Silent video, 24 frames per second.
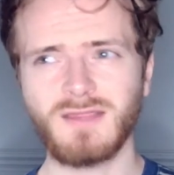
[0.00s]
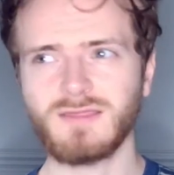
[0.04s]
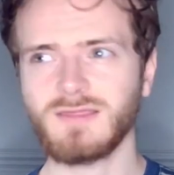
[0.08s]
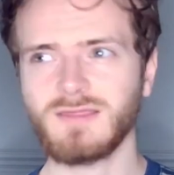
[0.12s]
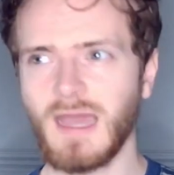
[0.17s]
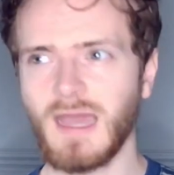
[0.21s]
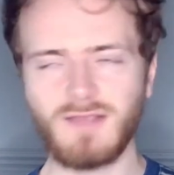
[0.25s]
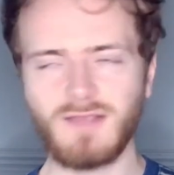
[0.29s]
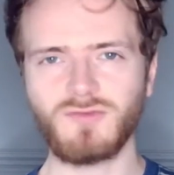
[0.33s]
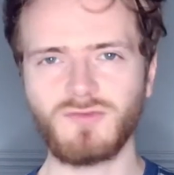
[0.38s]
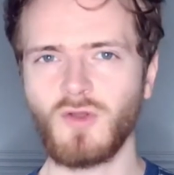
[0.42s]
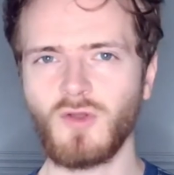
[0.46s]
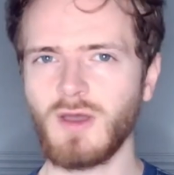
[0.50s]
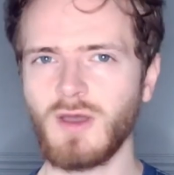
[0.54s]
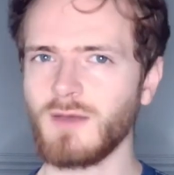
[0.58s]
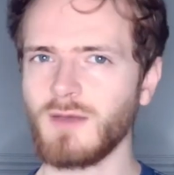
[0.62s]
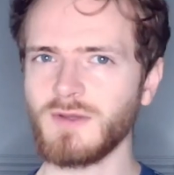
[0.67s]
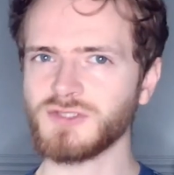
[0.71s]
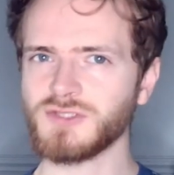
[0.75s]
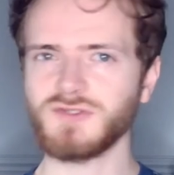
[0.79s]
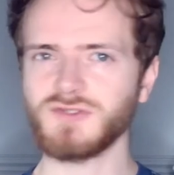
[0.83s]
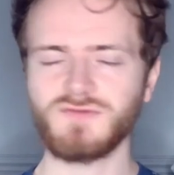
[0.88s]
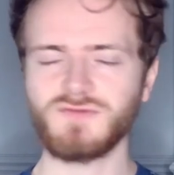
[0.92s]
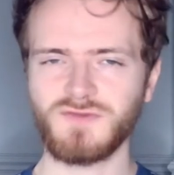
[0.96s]
That's not how
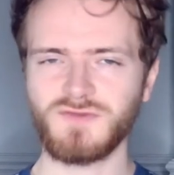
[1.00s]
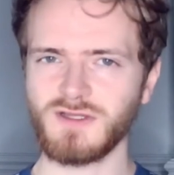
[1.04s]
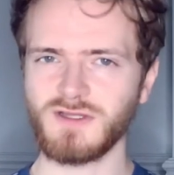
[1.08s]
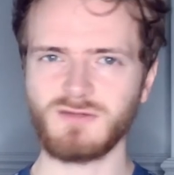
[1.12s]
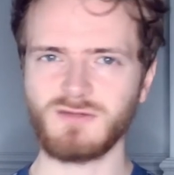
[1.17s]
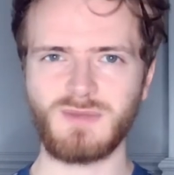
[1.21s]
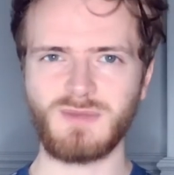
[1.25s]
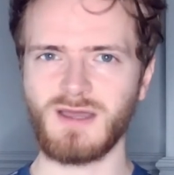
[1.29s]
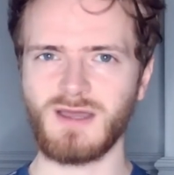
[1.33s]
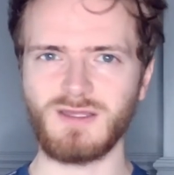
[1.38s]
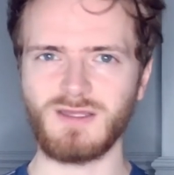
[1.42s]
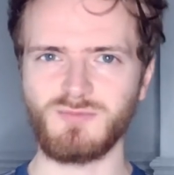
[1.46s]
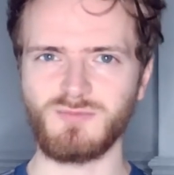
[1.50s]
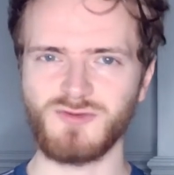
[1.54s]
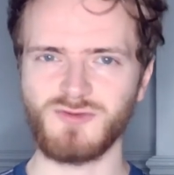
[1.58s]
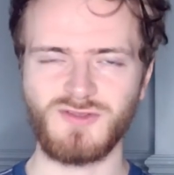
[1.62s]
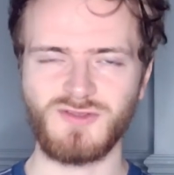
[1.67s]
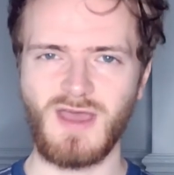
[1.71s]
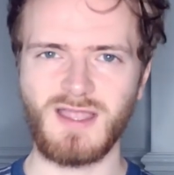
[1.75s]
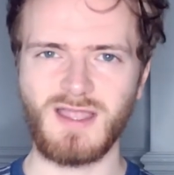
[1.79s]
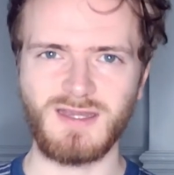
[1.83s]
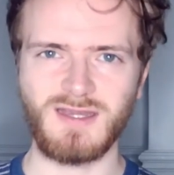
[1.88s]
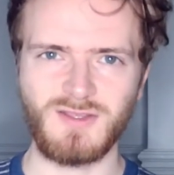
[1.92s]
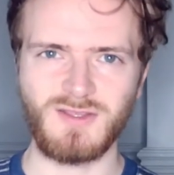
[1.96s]
I should feel about your
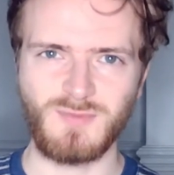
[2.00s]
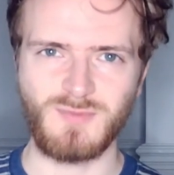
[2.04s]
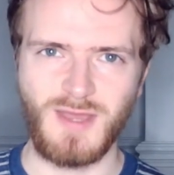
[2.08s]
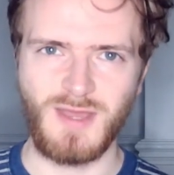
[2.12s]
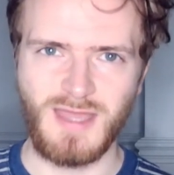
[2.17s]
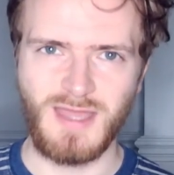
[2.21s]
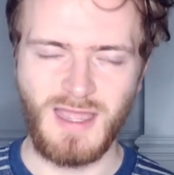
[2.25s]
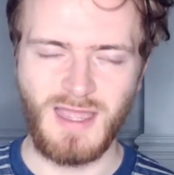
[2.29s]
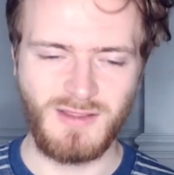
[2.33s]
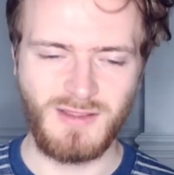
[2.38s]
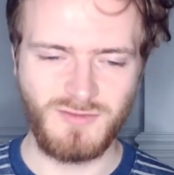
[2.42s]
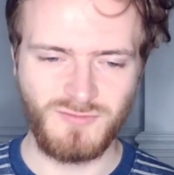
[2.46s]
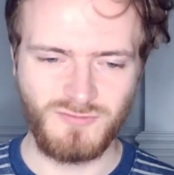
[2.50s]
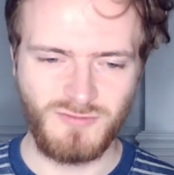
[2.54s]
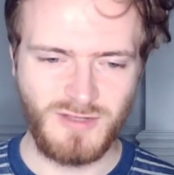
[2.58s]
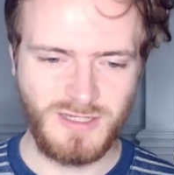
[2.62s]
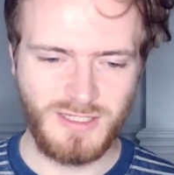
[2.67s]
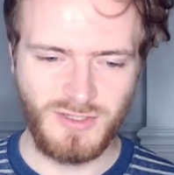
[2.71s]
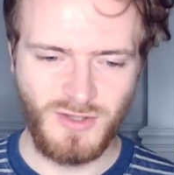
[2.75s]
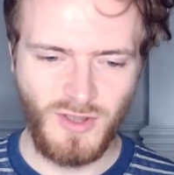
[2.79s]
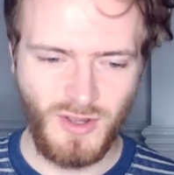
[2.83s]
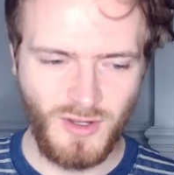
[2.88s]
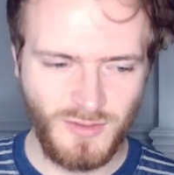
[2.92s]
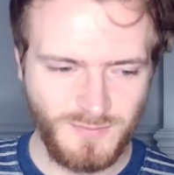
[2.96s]
protagonist, mate. It's
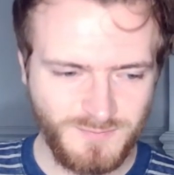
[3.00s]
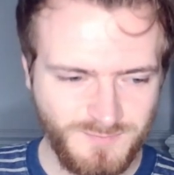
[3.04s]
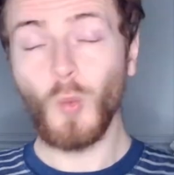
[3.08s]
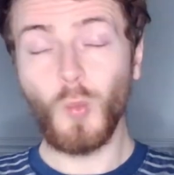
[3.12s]
really not.